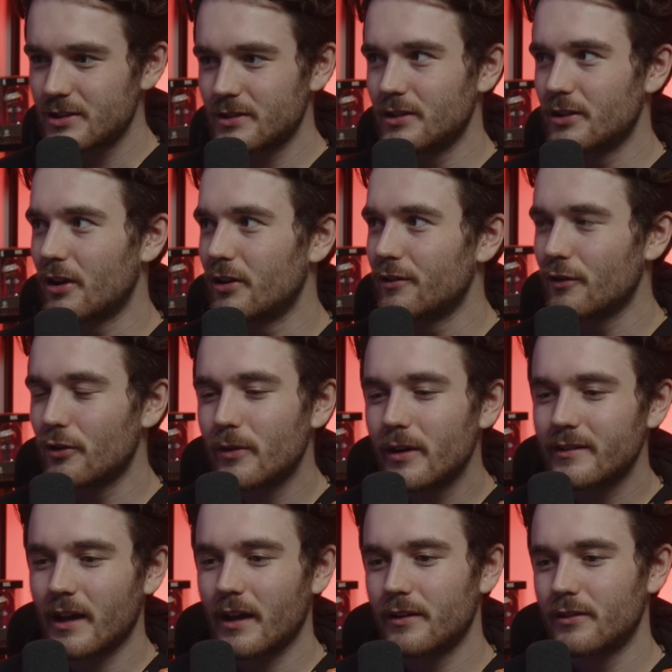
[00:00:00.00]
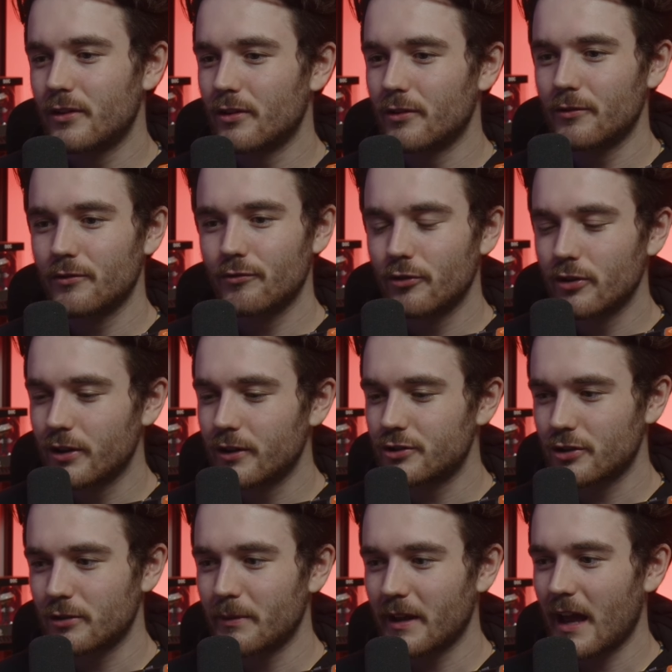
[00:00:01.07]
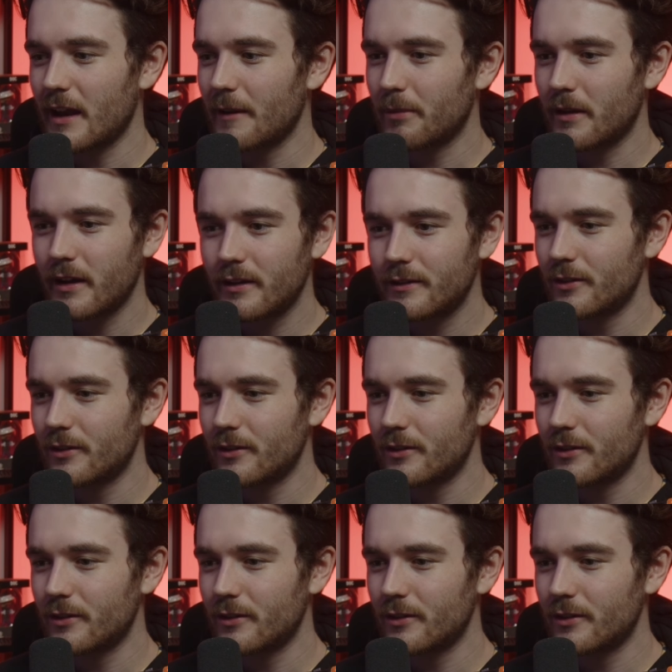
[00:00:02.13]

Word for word: You know, you've always had your really strong mechanic players.